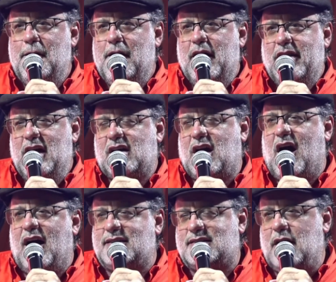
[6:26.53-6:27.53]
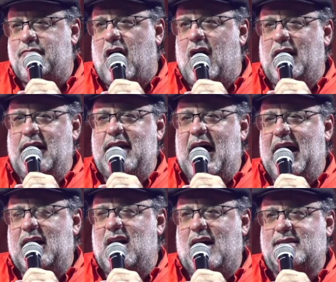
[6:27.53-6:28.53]
the cost of all the
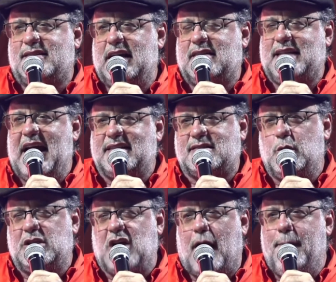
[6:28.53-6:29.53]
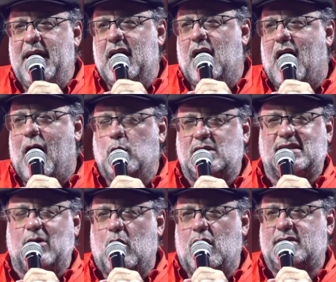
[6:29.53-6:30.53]
diagnostic tests which are being
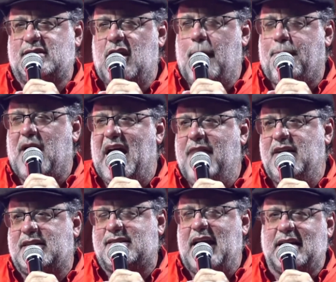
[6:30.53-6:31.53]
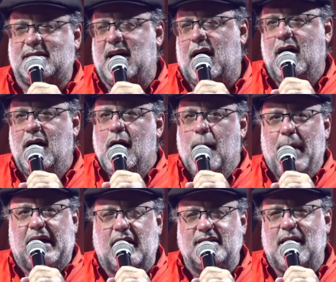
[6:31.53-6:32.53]
outsourced to the private sector
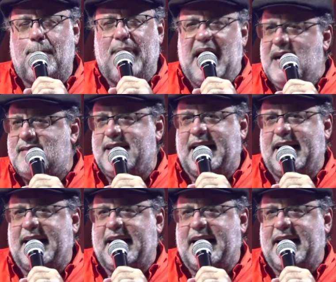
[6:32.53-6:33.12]
because the basic